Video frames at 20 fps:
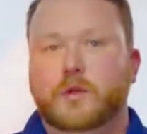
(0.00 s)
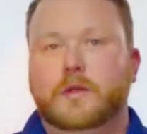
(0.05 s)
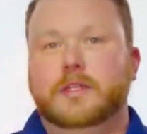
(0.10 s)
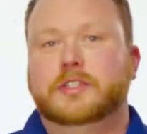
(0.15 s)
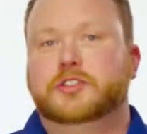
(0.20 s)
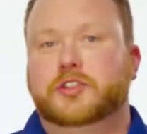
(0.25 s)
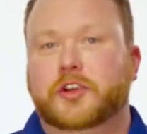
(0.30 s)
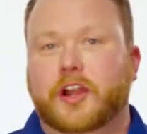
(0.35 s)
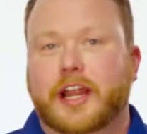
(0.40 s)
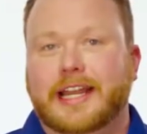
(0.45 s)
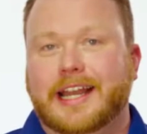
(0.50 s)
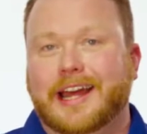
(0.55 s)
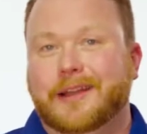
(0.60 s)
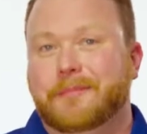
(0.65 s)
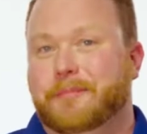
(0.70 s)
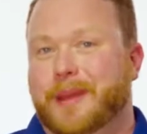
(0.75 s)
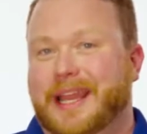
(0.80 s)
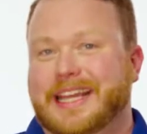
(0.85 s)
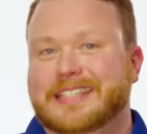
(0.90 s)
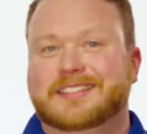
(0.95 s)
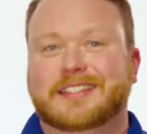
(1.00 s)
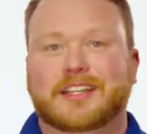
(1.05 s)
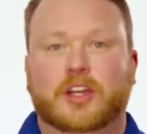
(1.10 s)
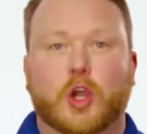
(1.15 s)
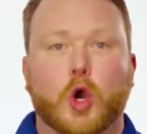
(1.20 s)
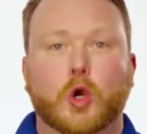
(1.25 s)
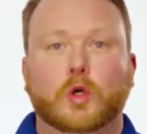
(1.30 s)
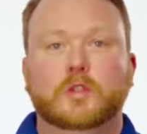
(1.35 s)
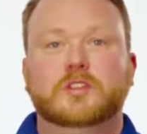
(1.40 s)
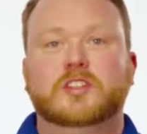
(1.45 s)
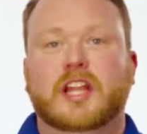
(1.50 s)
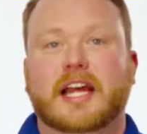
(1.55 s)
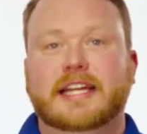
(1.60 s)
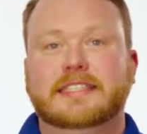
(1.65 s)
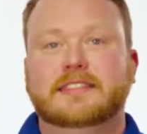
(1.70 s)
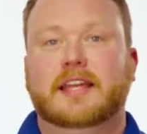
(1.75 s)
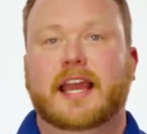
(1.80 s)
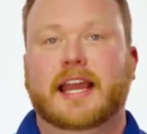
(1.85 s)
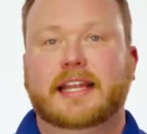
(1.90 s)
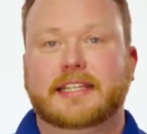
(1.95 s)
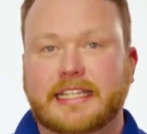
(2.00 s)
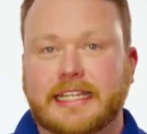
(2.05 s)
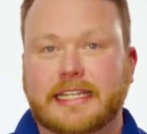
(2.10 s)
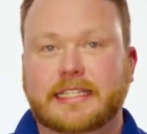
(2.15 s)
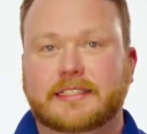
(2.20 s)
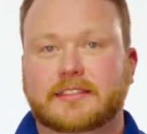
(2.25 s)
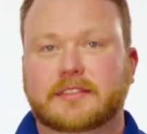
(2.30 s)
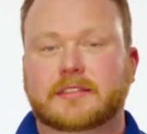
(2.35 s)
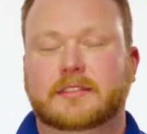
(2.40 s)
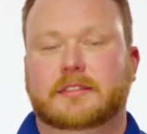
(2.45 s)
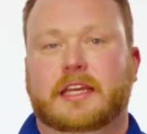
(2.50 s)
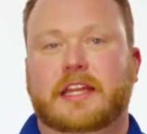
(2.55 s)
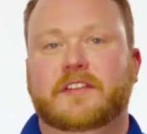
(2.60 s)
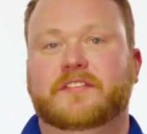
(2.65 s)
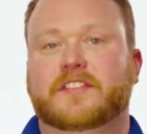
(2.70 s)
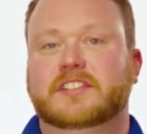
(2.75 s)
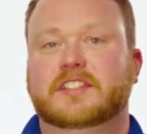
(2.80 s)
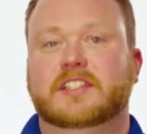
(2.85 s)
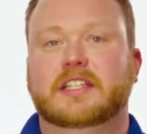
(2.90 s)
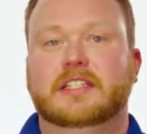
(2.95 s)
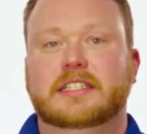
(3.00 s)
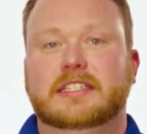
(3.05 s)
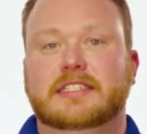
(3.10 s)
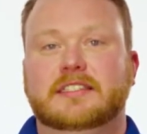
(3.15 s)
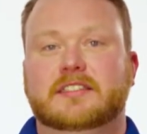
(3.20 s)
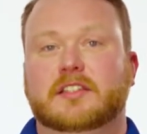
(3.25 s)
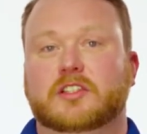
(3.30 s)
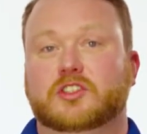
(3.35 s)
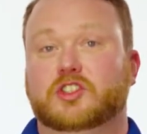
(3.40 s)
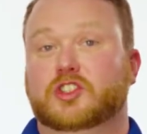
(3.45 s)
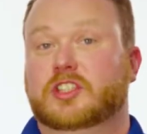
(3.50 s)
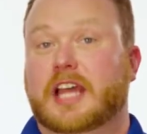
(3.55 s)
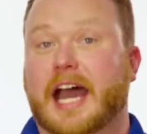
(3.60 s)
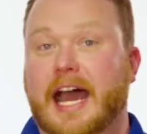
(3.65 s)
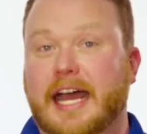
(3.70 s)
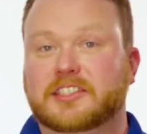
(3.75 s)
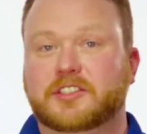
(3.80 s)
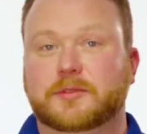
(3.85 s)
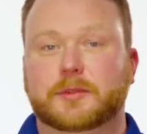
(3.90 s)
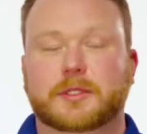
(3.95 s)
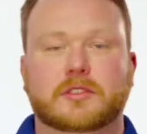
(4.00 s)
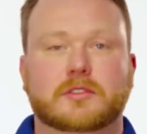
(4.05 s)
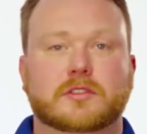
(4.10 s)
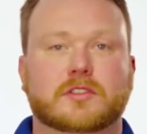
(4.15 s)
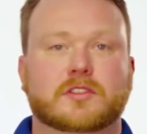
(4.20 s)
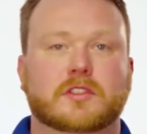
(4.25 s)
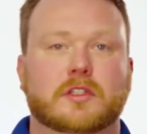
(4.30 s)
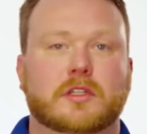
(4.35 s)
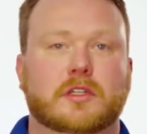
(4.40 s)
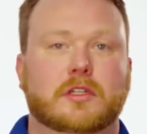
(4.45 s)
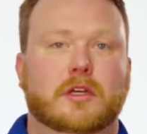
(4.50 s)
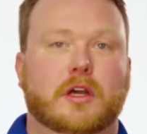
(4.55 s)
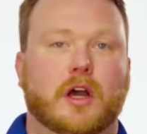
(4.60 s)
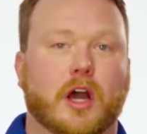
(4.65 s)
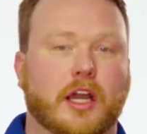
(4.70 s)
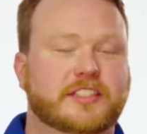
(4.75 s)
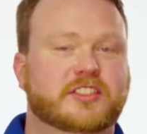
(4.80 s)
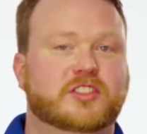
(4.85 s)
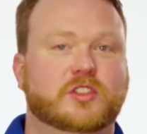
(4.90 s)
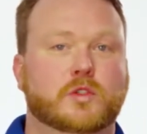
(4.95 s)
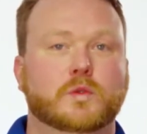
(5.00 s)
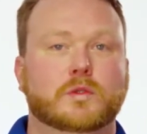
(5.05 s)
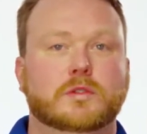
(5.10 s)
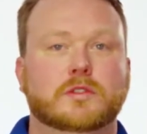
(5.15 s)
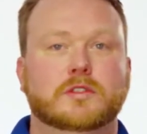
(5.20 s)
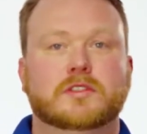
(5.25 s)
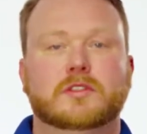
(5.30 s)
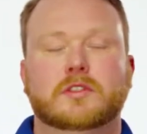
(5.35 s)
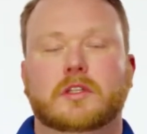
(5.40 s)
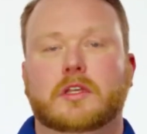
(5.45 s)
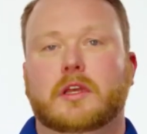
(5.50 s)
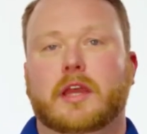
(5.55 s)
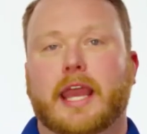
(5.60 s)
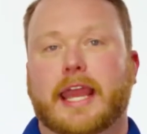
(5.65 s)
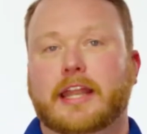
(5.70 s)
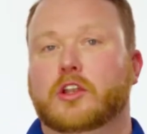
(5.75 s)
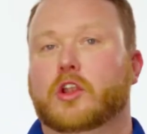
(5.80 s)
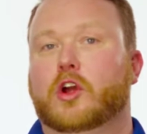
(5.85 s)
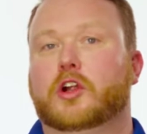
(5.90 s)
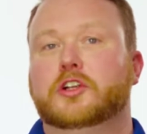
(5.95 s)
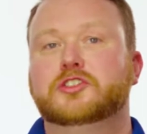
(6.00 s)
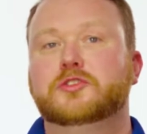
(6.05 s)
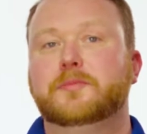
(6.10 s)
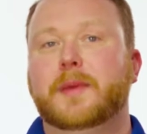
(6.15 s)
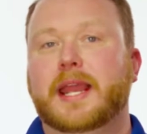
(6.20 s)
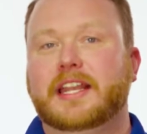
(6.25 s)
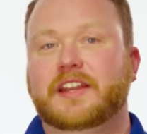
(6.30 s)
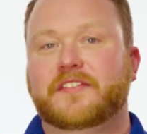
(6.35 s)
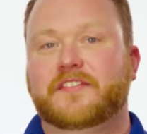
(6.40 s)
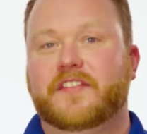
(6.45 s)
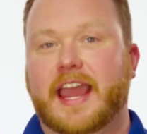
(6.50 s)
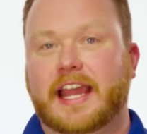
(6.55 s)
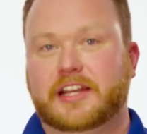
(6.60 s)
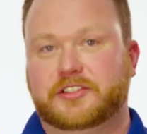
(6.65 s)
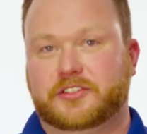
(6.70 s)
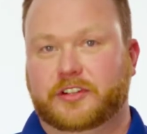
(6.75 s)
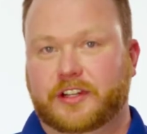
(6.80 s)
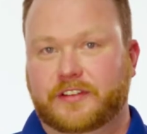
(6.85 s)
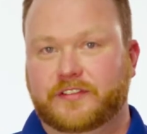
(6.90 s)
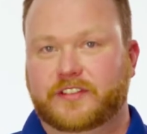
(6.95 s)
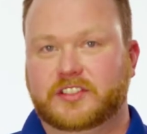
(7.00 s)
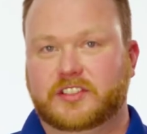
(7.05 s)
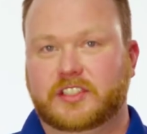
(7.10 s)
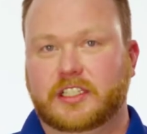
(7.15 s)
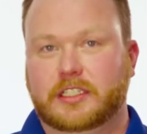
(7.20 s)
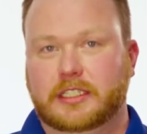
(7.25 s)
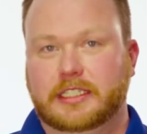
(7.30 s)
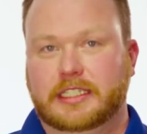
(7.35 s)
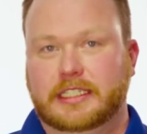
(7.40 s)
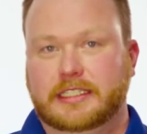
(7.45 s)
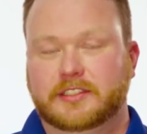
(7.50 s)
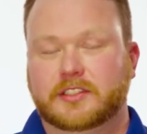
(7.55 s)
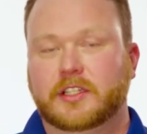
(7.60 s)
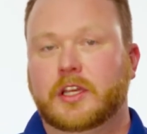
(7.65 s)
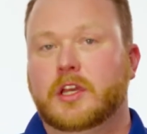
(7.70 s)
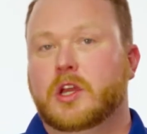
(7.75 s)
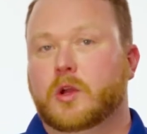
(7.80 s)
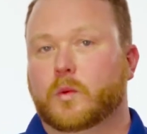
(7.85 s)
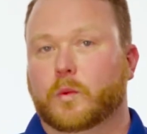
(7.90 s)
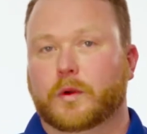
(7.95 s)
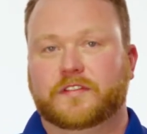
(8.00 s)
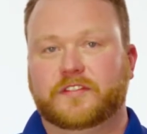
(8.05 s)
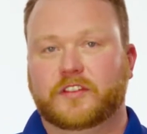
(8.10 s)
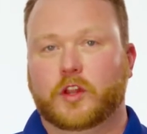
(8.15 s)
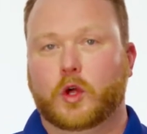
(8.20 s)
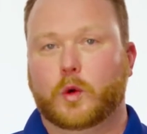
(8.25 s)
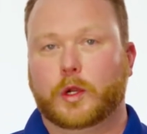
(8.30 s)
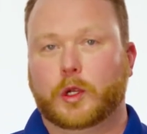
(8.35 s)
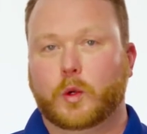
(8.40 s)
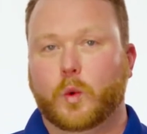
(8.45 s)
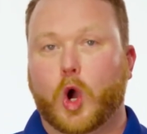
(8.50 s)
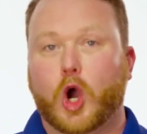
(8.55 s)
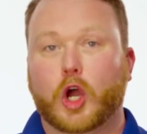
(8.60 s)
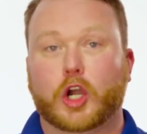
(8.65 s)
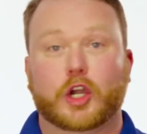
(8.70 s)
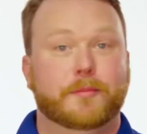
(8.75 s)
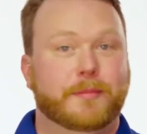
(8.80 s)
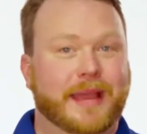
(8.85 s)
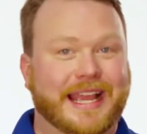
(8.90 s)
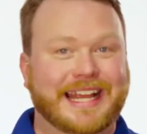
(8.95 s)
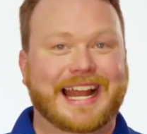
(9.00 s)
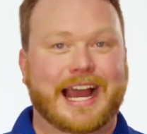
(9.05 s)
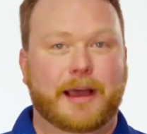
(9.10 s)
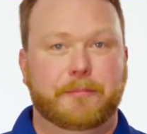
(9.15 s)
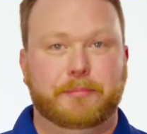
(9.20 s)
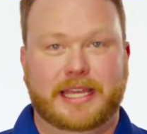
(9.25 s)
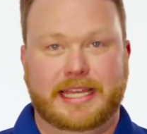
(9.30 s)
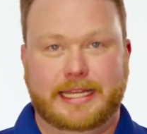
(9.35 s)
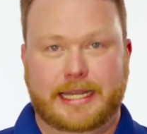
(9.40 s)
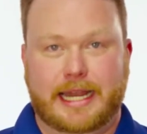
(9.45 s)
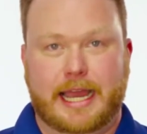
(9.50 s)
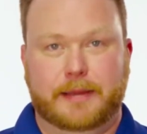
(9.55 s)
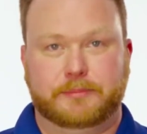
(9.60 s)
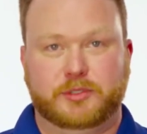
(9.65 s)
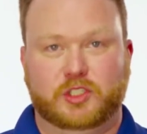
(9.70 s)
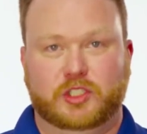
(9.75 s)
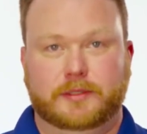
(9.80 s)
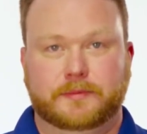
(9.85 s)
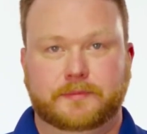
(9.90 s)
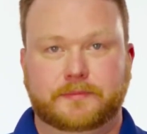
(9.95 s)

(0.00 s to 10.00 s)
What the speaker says: can train on basic hose line techniques in facilities such as hospitals, high schools, and large manufacturing facilities where flowing water may not be an option.